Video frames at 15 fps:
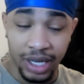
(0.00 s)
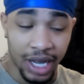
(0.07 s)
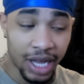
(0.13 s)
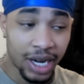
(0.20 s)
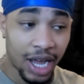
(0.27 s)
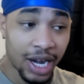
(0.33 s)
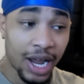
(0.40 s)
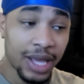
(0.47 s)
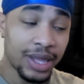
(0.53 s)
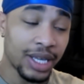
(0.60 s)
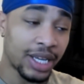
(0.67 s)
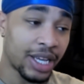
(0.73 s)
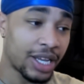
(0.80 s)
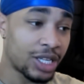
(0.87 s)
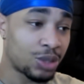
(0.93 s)
And I think
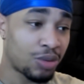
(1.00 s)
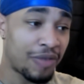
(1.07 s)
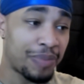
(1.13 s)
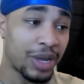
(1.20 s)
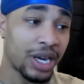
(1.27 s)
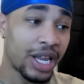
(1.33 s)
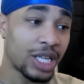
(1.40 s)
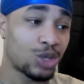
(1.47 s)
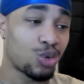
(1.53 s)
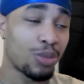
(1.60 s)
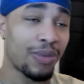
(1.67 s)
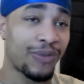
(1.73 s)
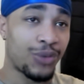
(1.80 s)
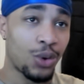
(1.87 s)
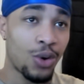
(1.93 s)
it is. We've been linked to him
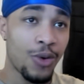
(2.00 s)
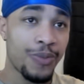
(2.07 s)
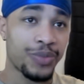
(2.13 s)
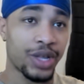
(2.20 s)
before,